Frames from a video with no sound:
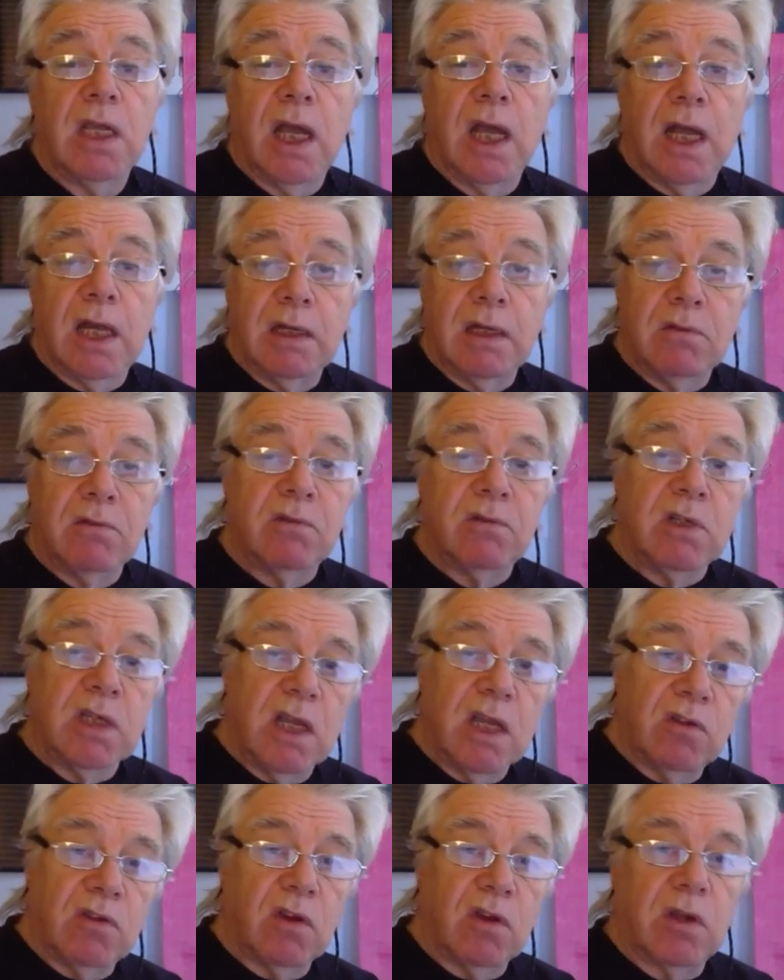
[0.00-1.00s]
And
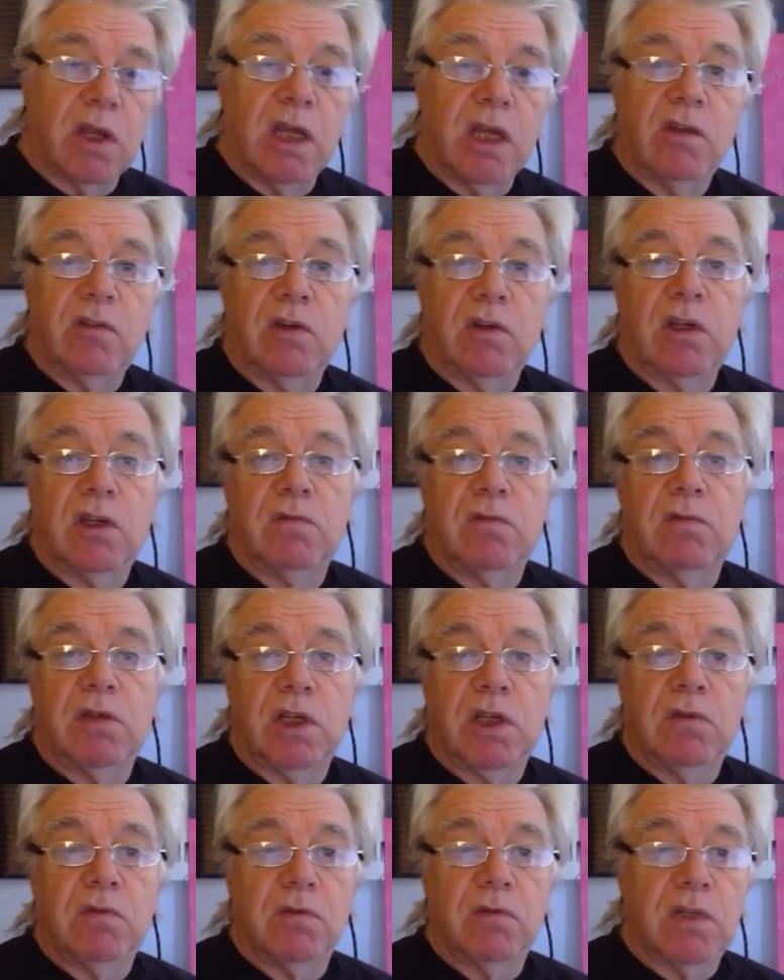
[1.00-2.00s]
yes, okay, it's
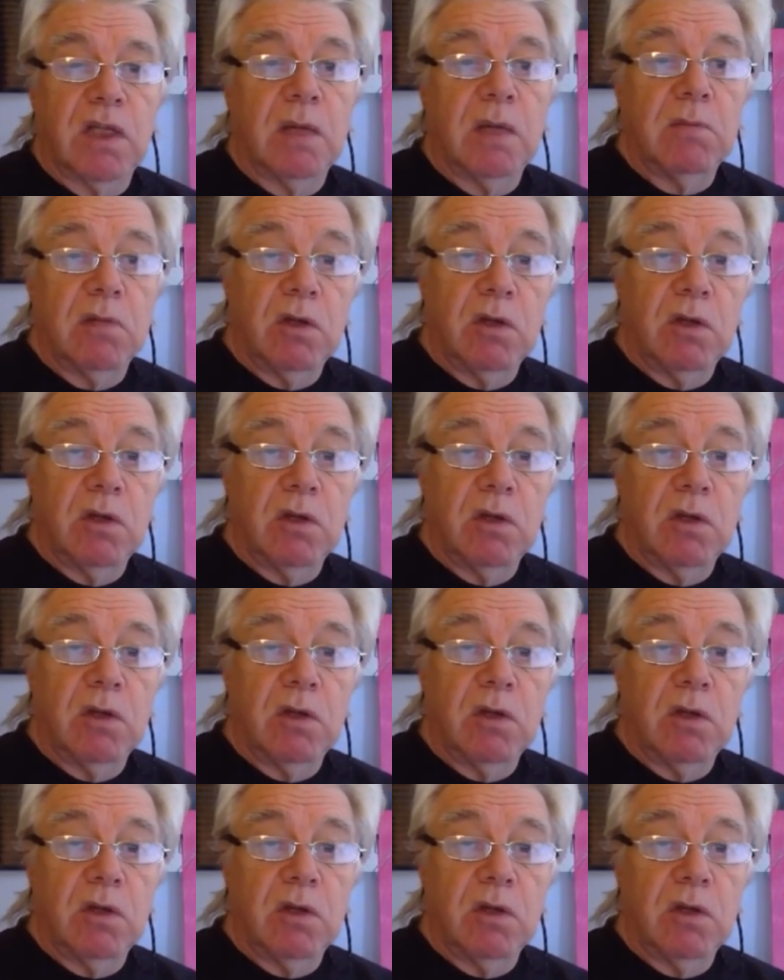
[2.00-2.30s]
inconvenient for them.